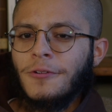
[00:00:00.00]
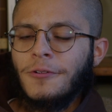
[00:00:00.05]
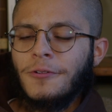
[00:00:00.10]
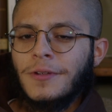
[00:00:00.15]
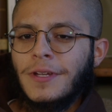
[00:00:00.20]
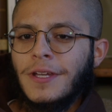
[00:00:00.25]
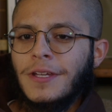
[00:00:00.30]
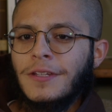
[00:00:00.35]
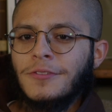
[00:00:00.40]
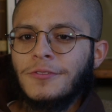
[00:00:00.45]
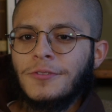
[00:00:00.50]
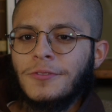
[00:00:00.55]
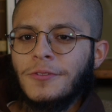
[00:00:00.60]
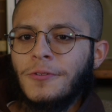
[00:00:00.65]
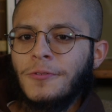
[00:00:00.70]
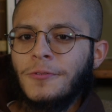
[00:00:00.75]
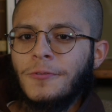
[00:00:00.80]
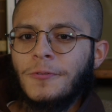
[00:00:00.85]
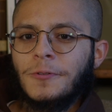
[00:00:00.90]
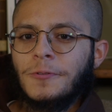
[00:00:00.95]
okay,
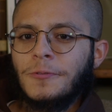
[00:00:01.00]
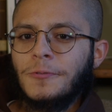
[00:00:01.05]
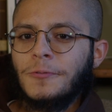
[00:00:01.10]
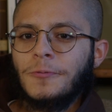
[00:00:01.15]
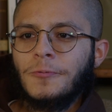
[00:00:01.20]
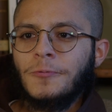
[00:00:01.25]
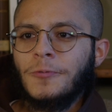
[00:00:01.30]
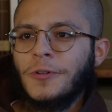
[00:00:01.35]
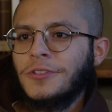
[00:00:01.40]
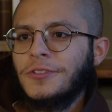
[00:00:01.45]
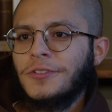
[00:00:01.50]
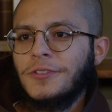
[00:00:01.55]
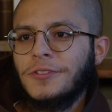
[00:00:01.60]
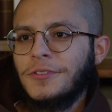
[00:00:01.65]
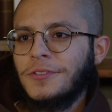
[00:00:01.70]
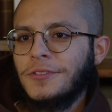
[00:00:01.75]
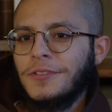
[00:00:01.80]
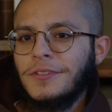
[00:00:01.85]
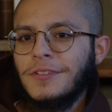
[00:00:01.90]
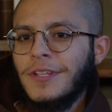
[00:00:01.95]
so
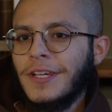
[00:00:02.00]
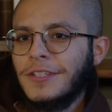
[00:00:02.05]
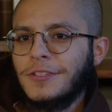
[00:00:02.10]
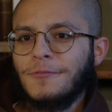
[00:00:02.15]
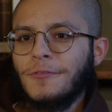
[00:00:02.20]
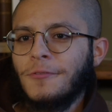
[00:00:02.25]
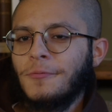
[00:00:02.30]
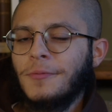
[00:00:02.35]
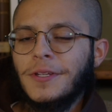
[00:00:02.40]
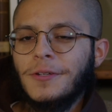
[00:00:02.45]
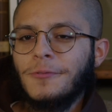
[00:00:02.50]
what's next for me?